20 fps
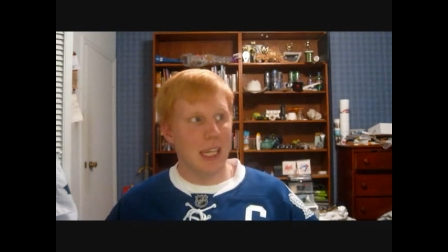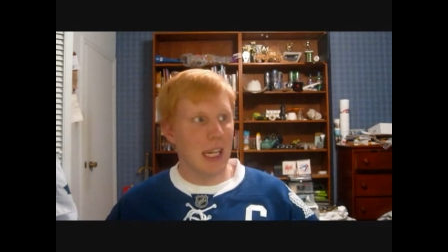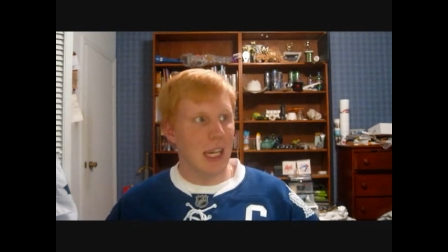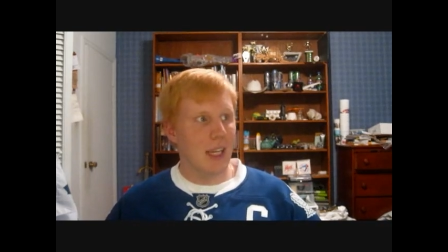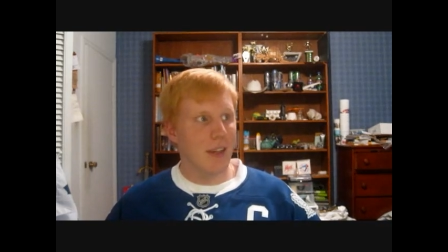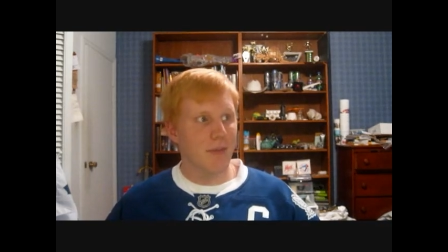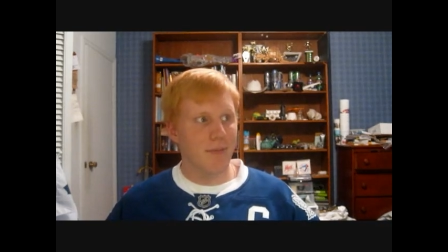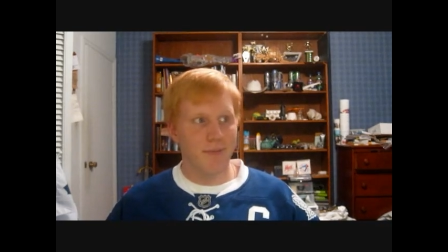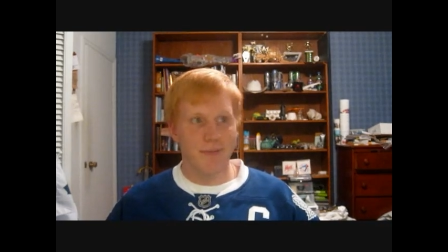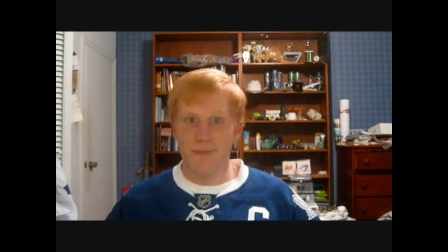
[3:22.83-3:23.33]

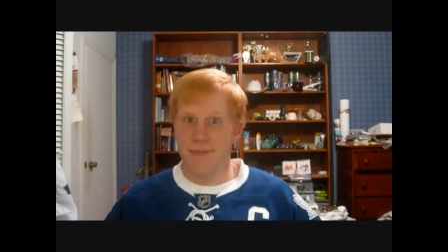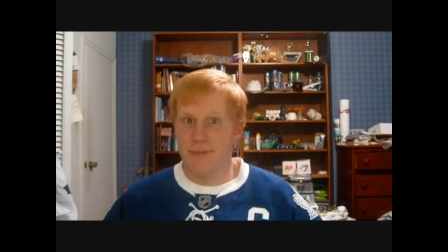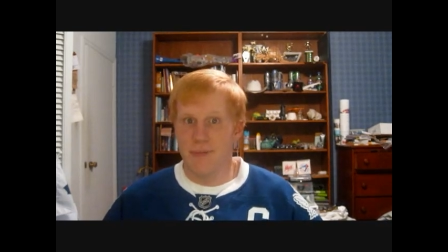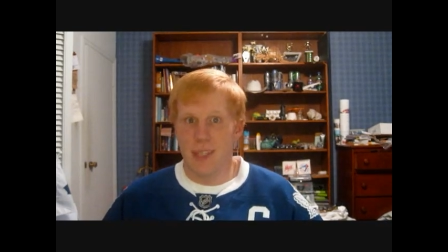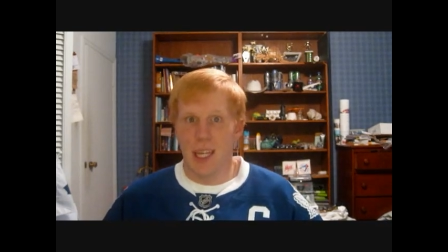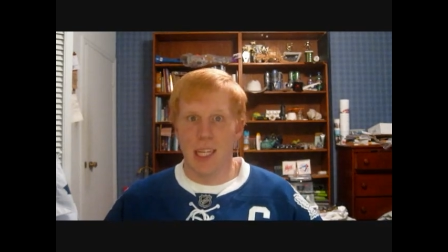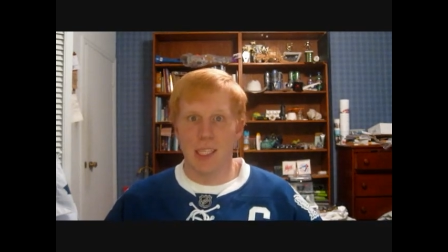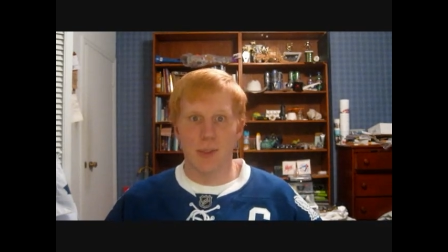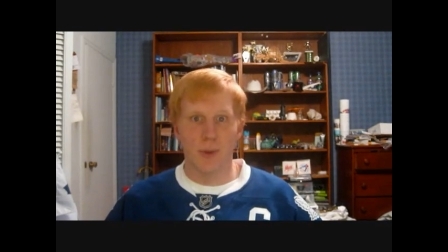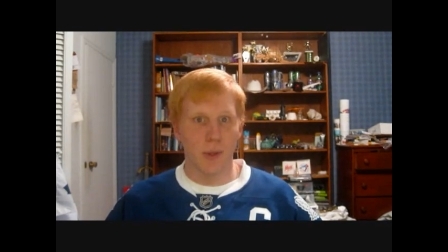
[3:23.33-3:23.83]
end,
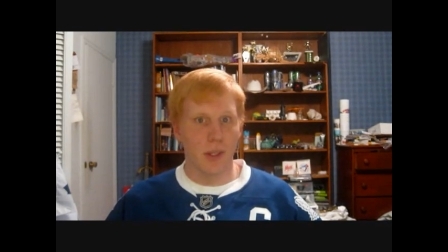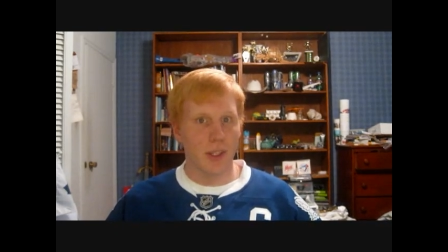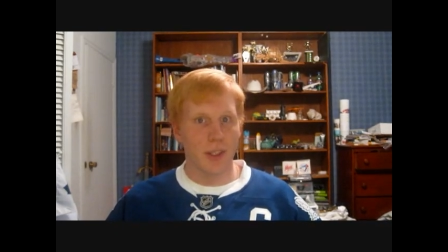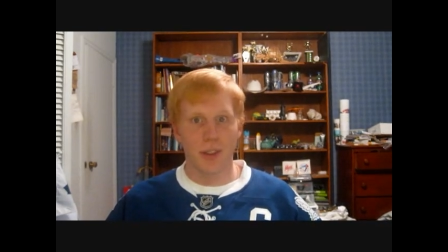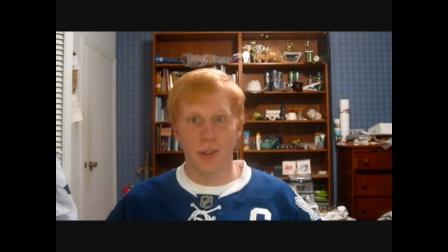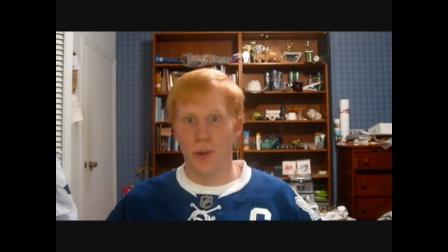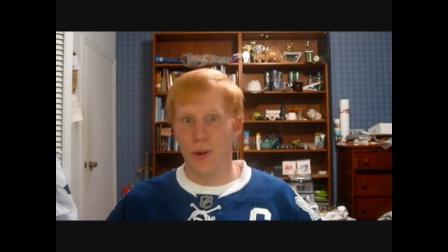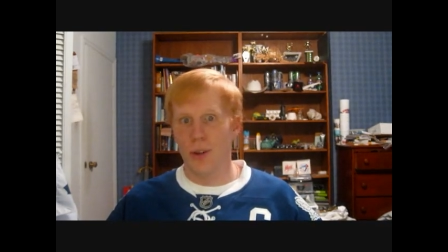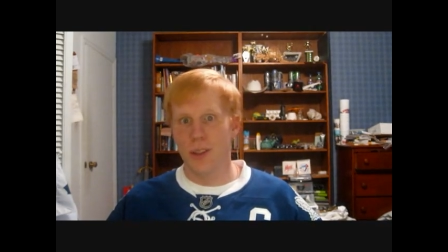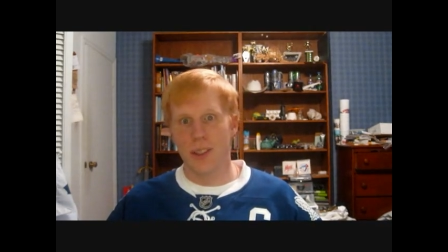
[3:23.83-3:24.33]
that's where the
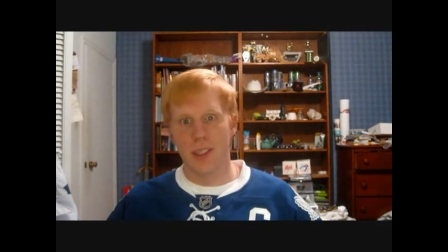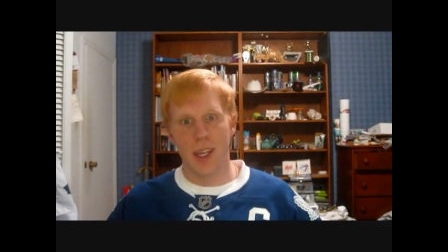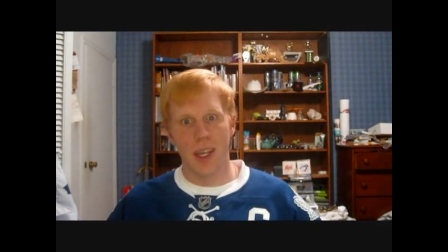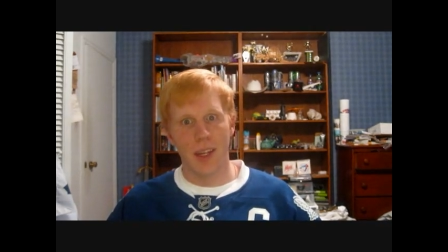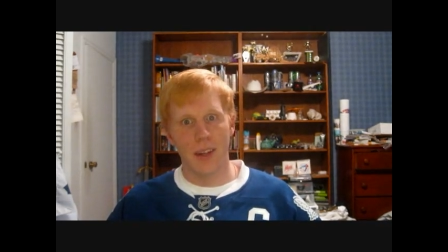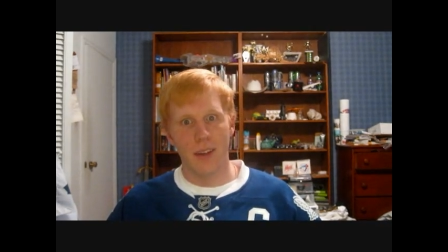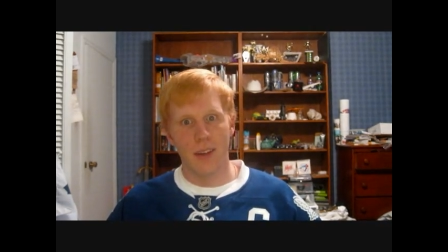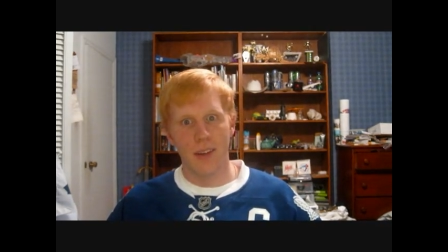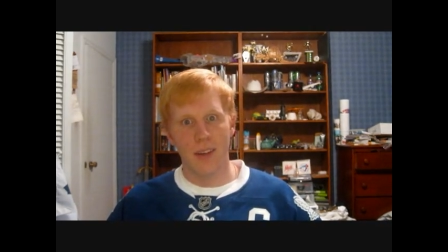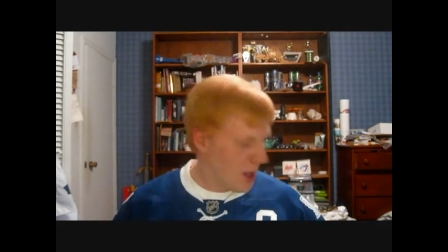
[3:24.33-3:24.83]
score
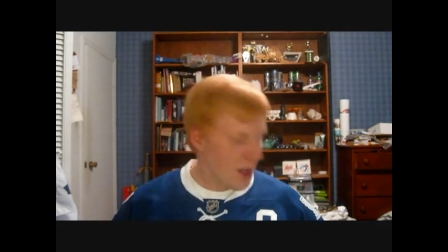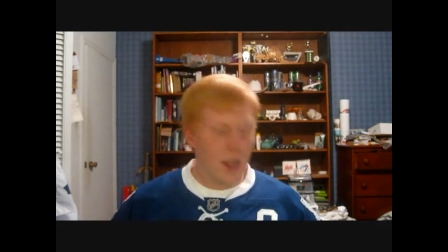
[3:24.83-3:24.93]
stayed.